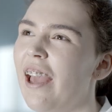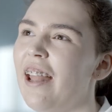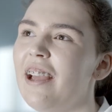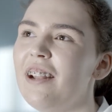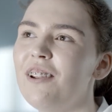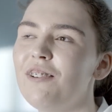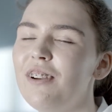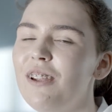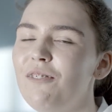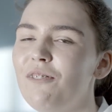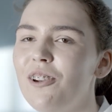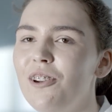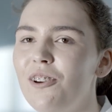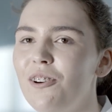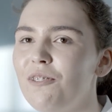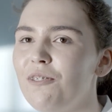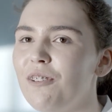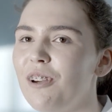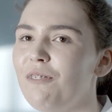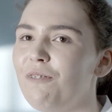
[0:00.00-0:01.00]
And I don't even
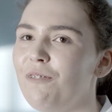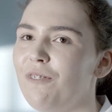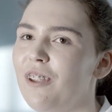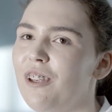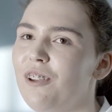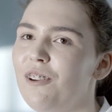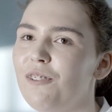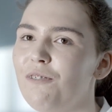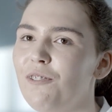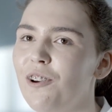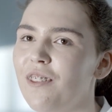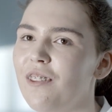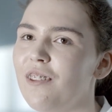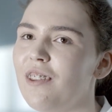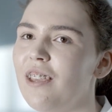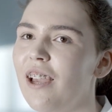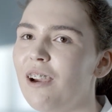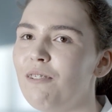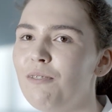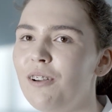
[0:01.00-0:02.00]
know if in
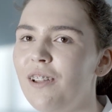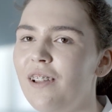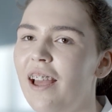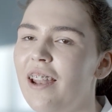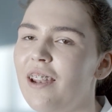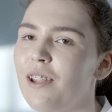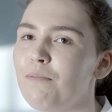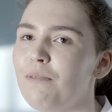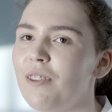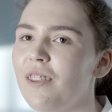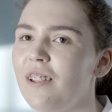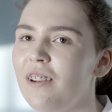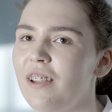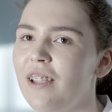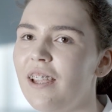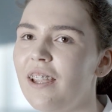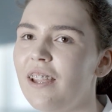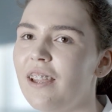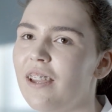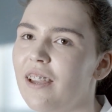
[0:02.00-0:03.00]
university I will end up
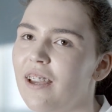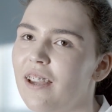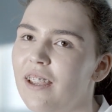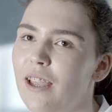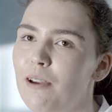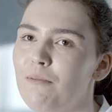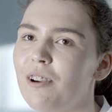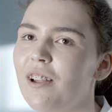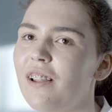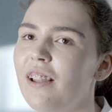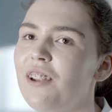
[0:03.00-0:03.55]
studying uh, chemical